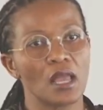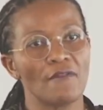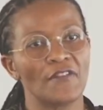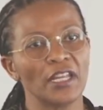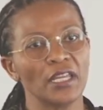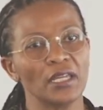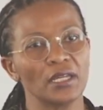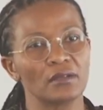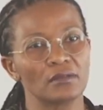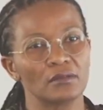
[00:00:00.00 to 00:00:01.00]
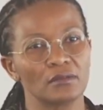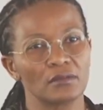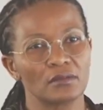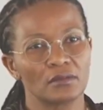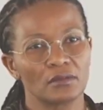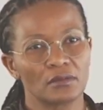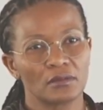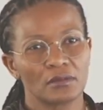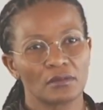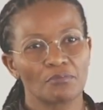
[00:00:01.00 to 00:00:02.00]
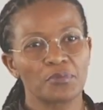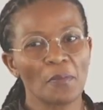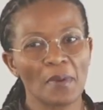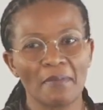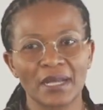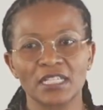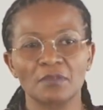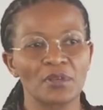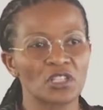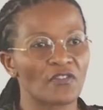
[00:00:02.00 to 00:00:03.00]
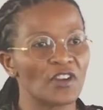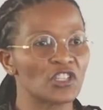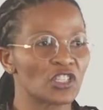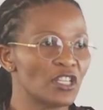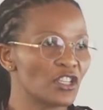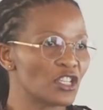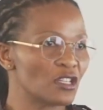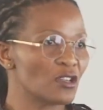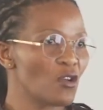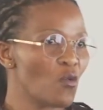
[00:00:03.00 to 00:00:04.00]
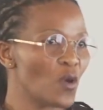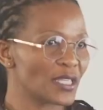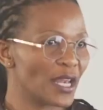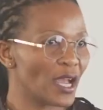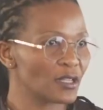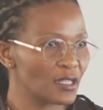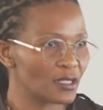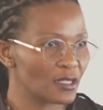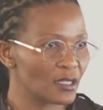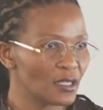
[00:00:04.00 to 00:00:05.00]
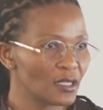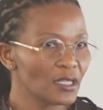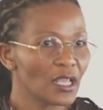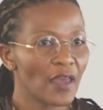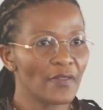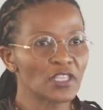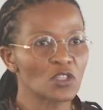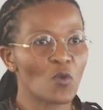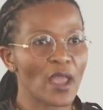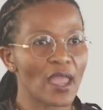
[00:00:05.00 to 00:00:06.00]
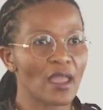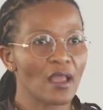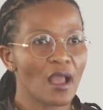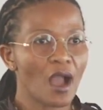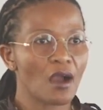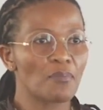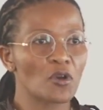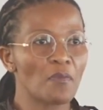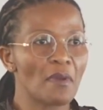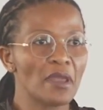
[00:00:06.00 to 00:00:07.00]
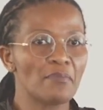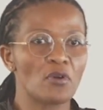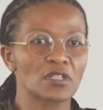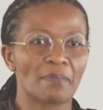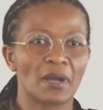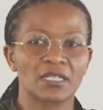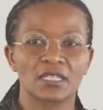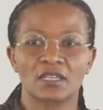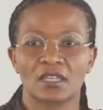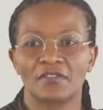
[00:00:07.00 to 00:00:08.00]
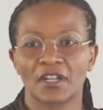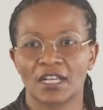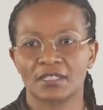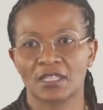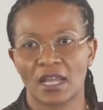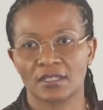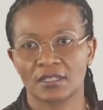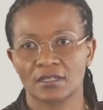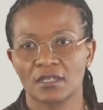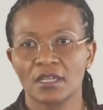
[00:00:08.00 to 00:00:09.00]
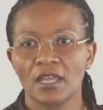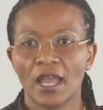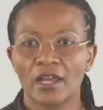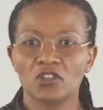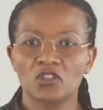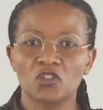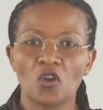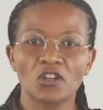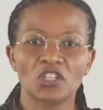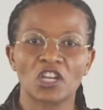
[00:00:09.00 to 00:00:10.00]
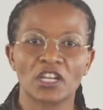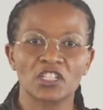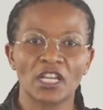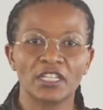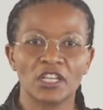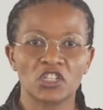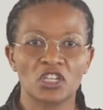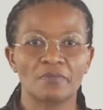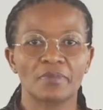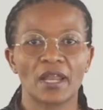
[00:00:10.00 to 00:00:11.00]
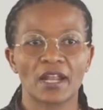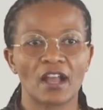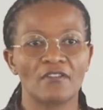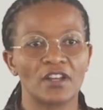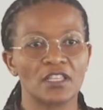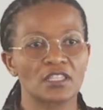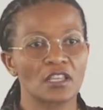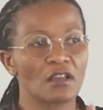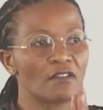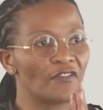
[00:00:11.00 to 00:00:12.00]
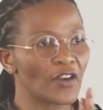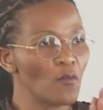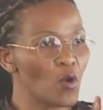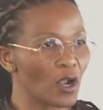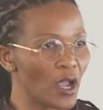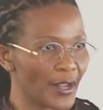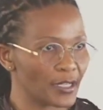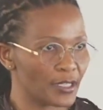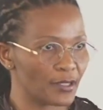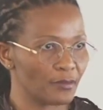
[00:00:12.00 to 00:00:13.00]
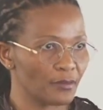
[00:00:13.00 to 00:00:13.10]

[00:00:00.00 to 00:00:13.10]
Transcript: a very problematic piece of legislation was enacted. And this is where our problem in post-apartheid South Africa starts and it is called the Traditional Leadership and Governance Framework Act.